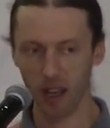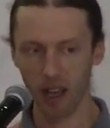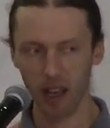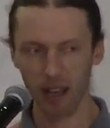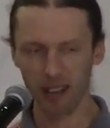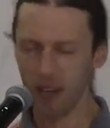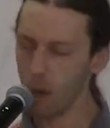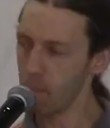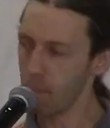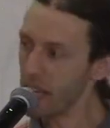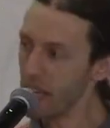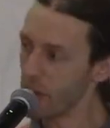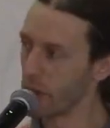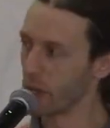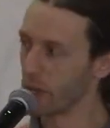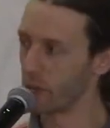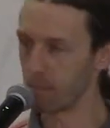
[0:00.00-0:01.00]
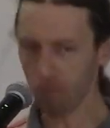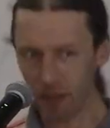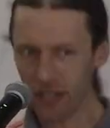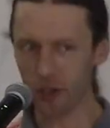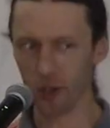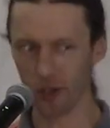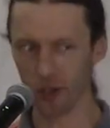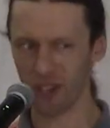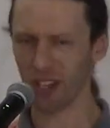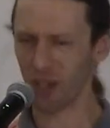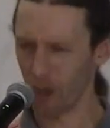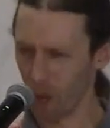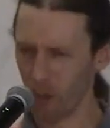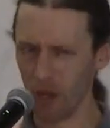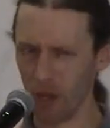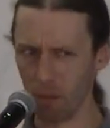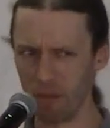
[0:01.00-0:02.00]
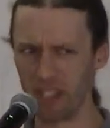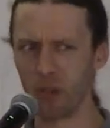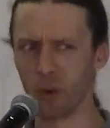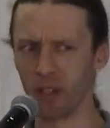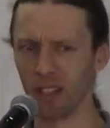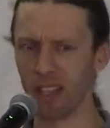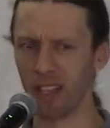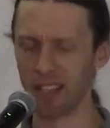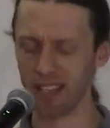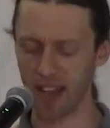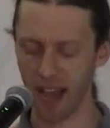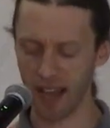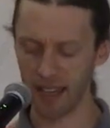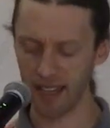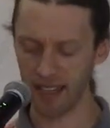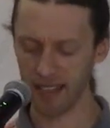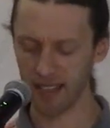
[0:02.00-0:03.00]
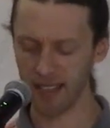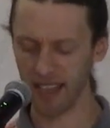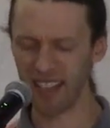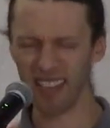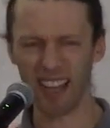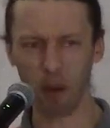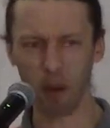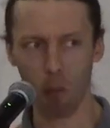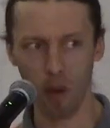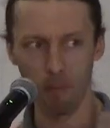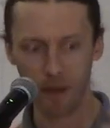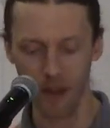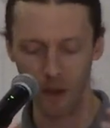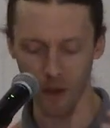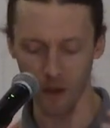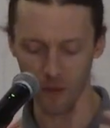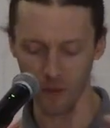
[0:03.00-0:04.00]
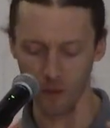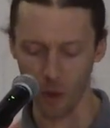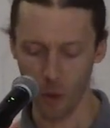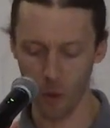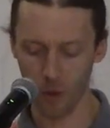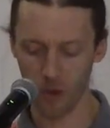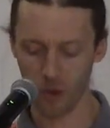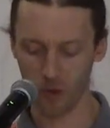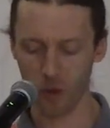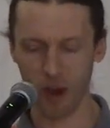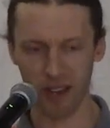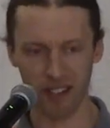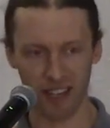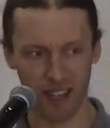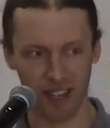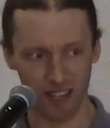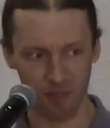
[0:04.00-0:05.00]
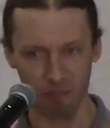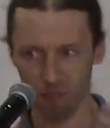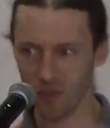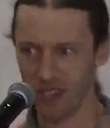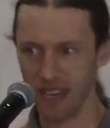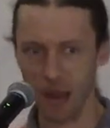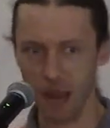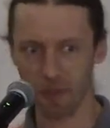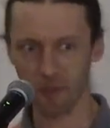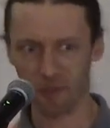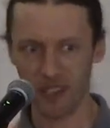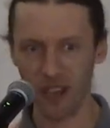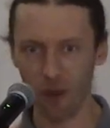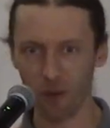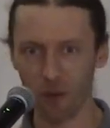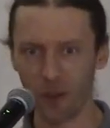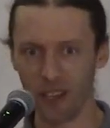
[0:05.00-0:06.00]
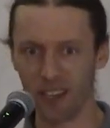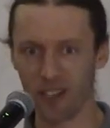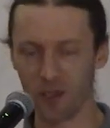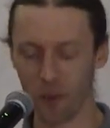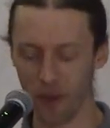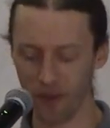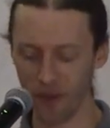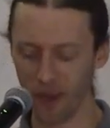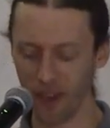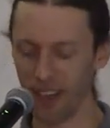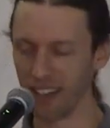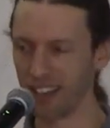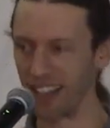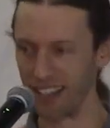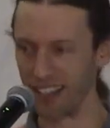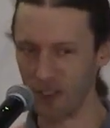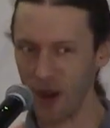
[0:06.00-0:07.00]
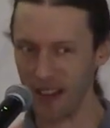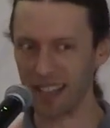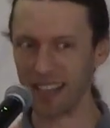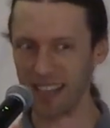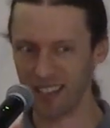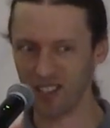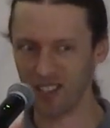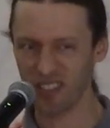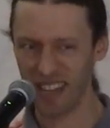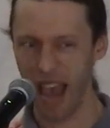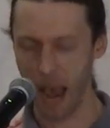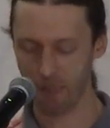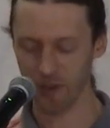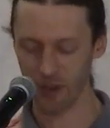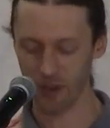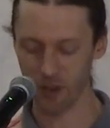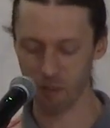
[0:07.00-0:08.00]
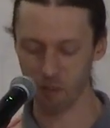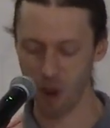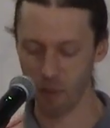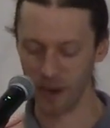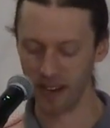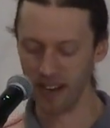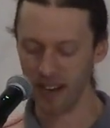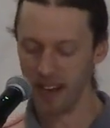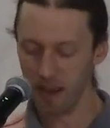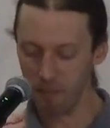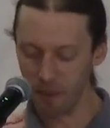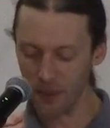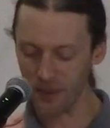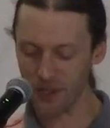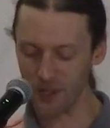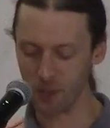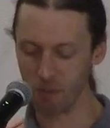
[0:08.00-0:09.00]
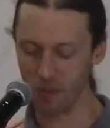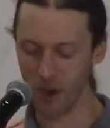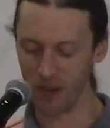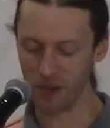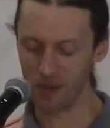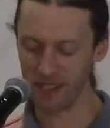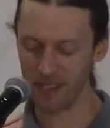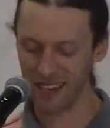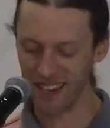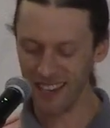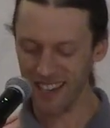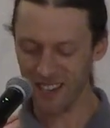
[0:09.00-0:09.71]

Now, Peter's a real materialist guy. He's like whipping out his phone. He's trying to snap some selfies with it, like trying to just capture the moment, build some monuments.